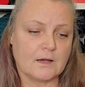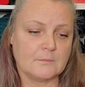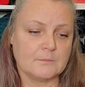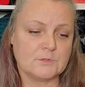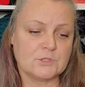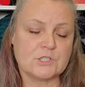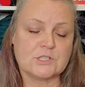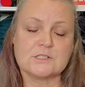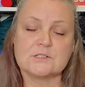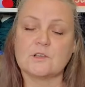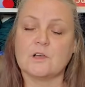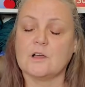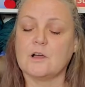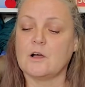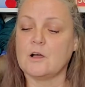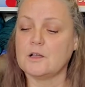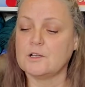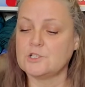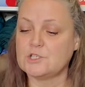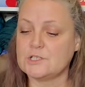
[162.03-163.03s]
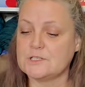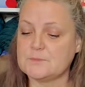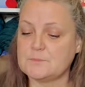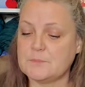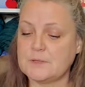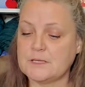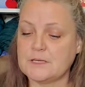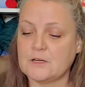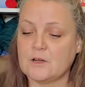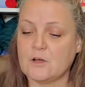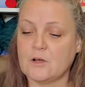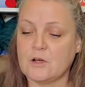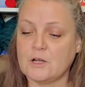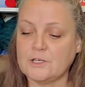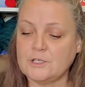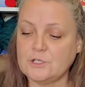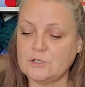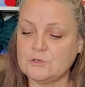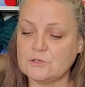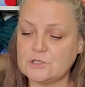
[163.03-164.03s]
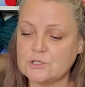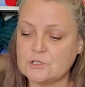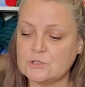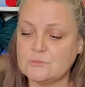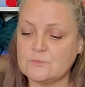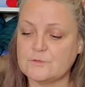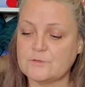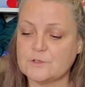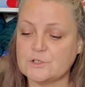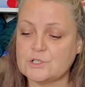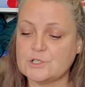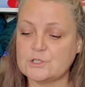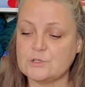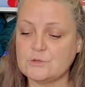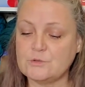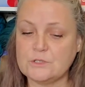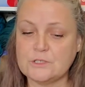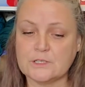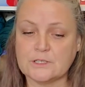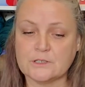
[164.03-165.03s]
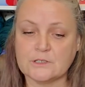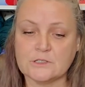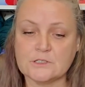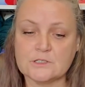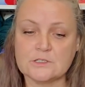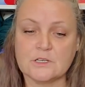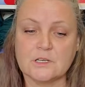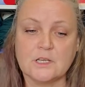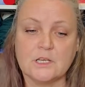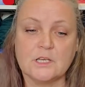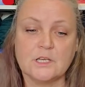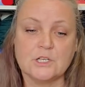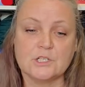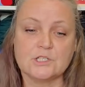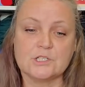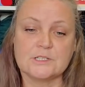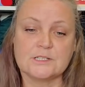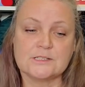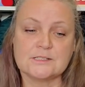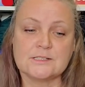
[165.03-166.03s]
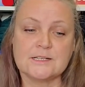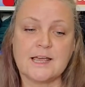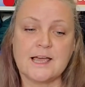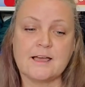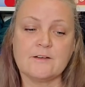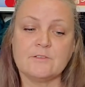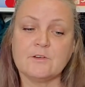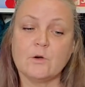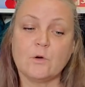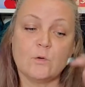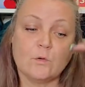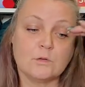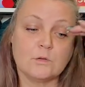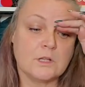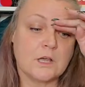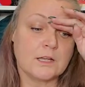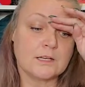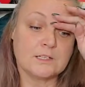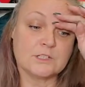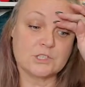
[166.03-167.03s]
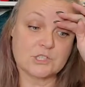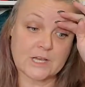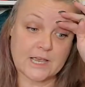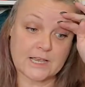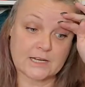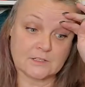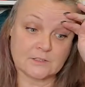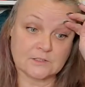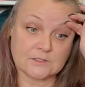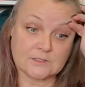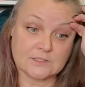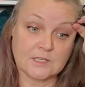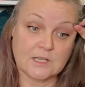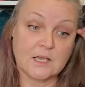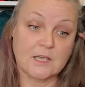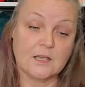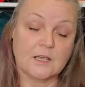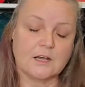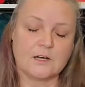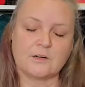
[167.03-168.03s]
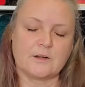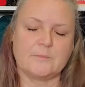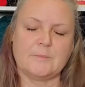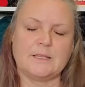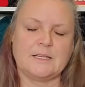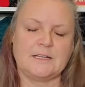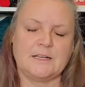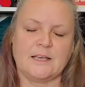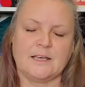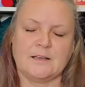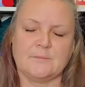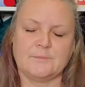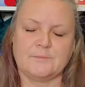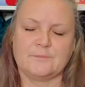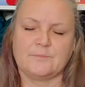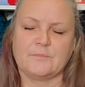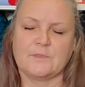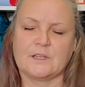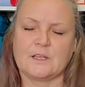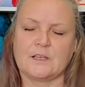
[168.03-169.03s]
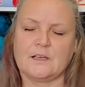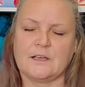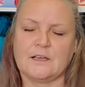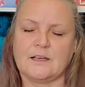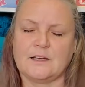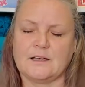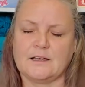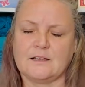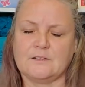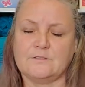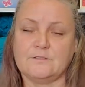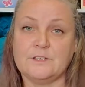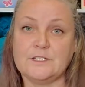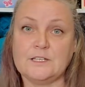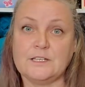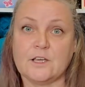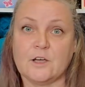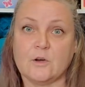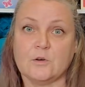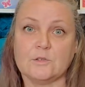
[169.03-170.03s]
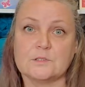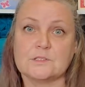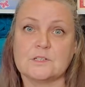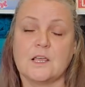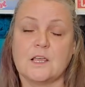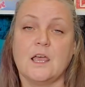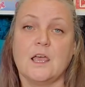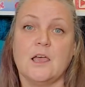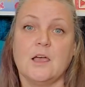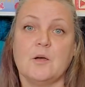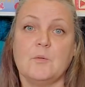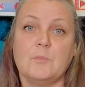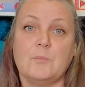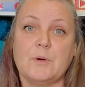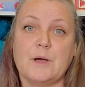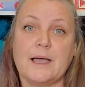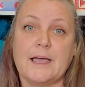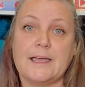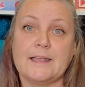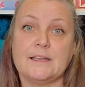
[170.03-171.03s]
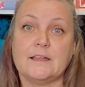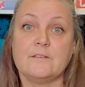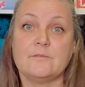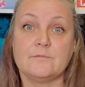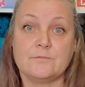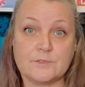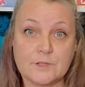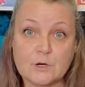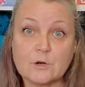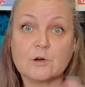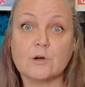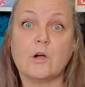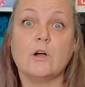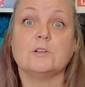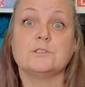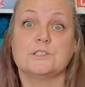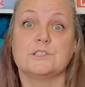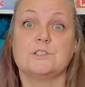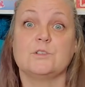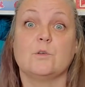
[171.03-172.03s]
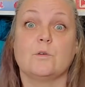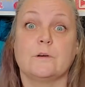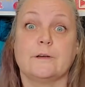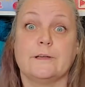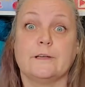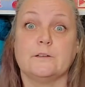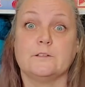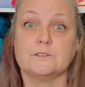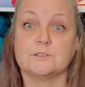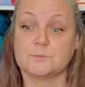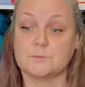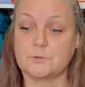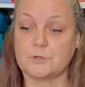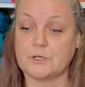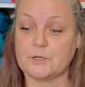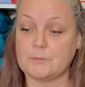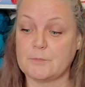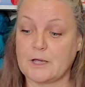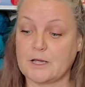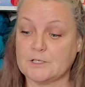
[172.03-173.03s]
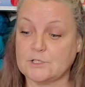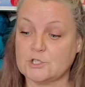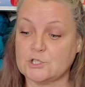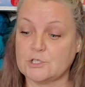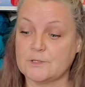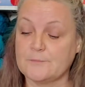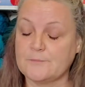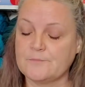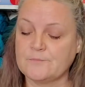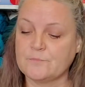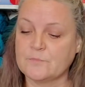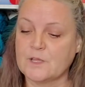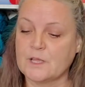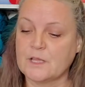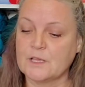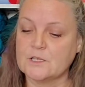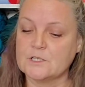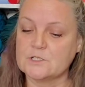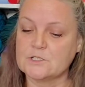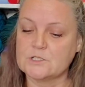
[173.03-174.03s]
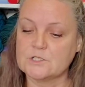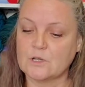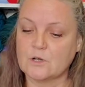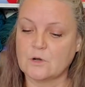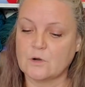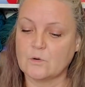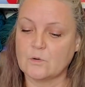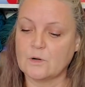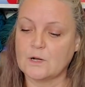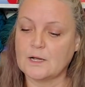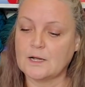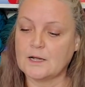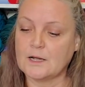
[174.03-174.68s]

She's been on YouTube for 2 years. She doesn't have a whole lot of channels, or I mean, videos, but they're all tutorials pretty much. So,